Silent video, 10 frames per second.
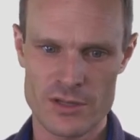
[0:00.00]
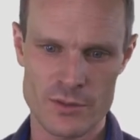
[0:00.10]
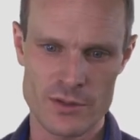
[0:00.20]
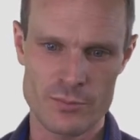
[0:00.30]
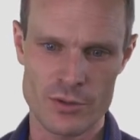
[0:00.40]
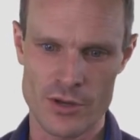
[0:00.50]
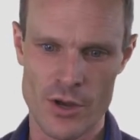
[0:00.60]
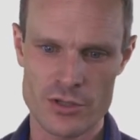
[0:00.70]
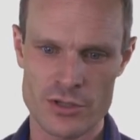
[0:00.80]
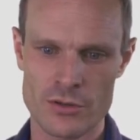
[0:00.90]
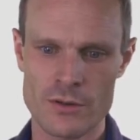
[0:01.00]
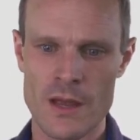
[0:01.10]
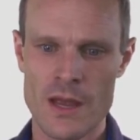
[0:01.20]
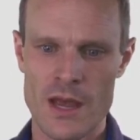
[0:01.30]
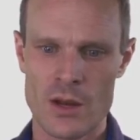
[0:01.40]
So we put a go-to.
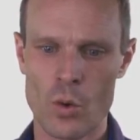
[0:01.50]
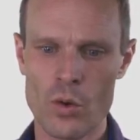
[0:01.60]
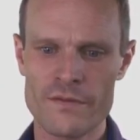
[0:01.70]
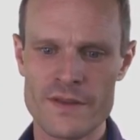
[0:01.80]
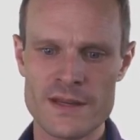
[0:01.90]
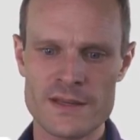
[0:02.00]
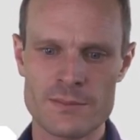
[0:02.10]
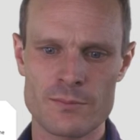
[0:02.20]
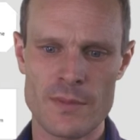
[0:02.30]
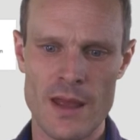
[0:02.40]
And all of these